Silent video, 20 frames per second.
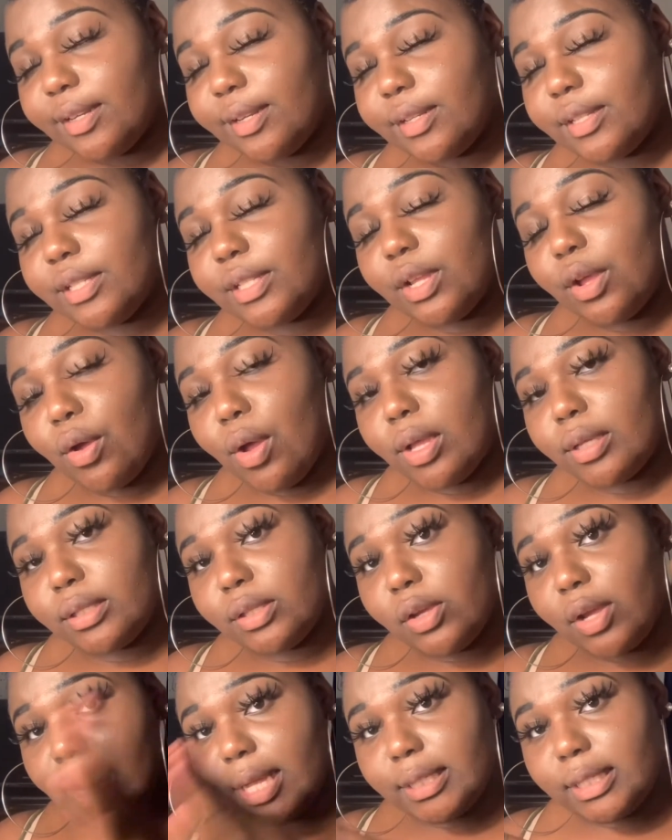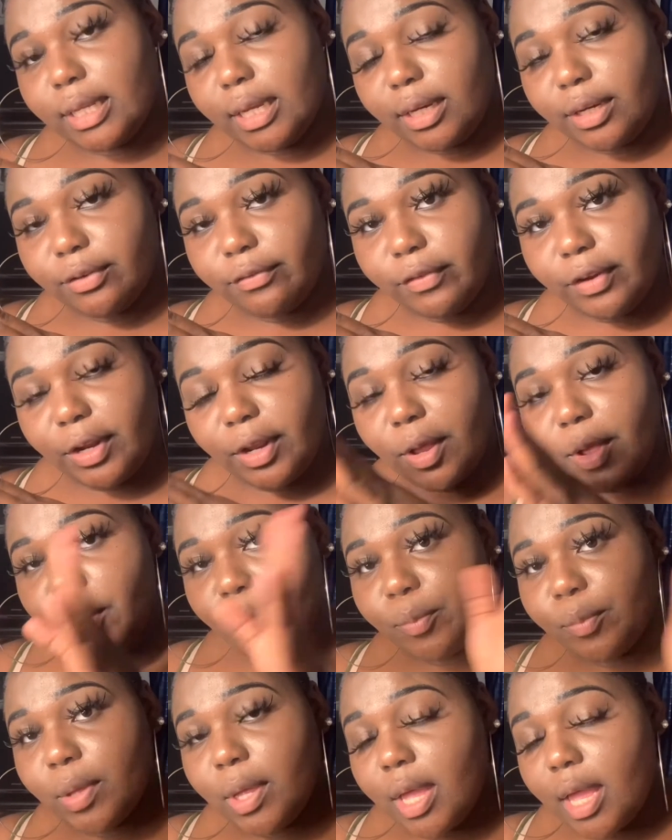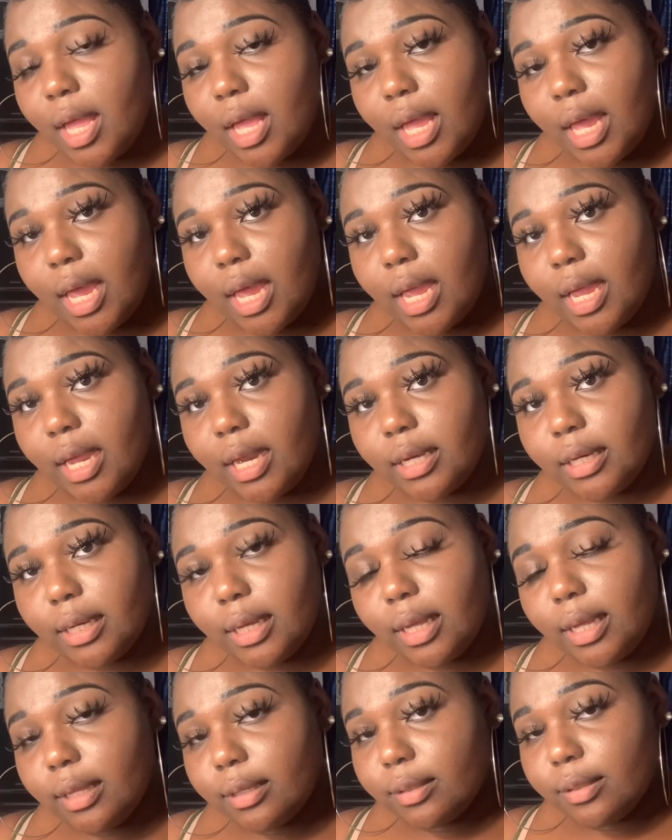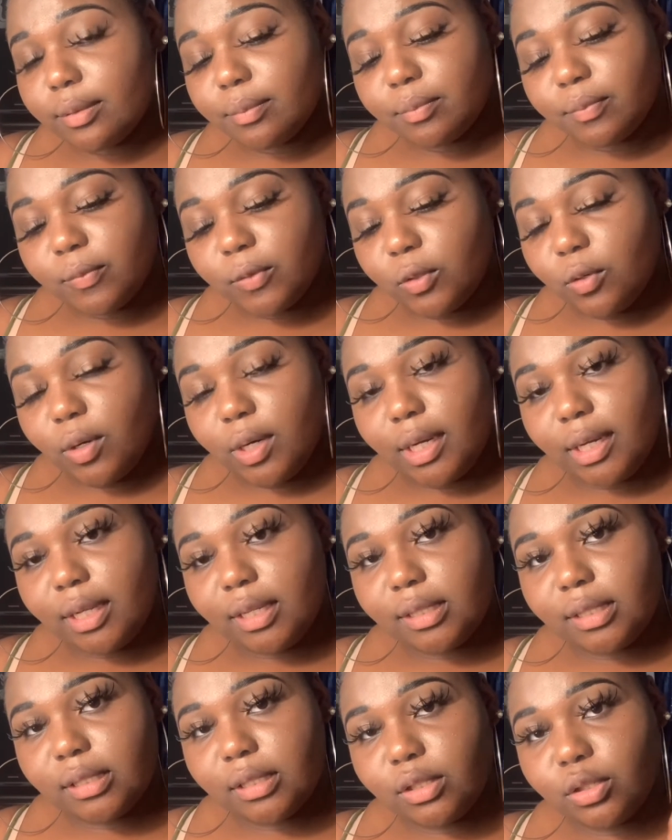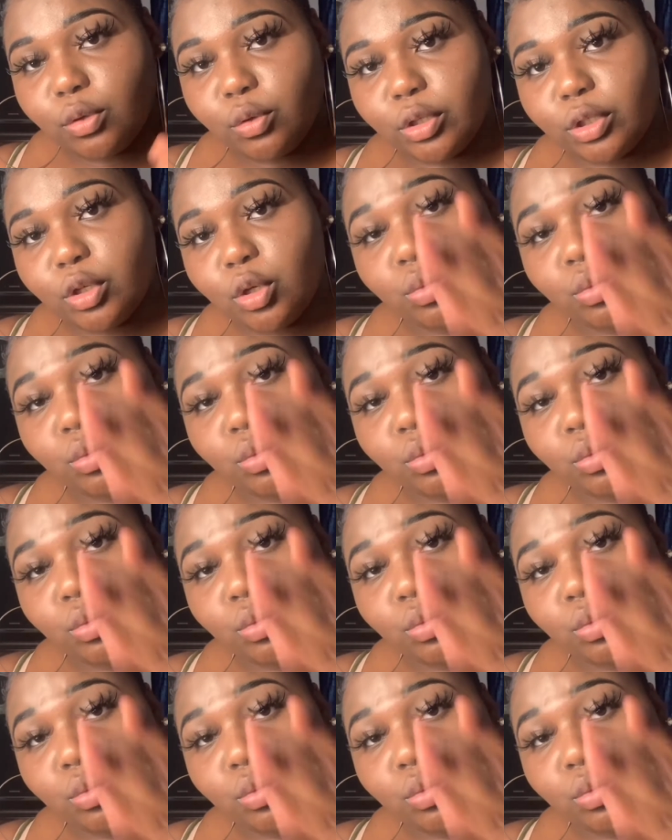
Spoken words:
So I'll see you guys in the video. And yeah, go ahead and get to the tutorial.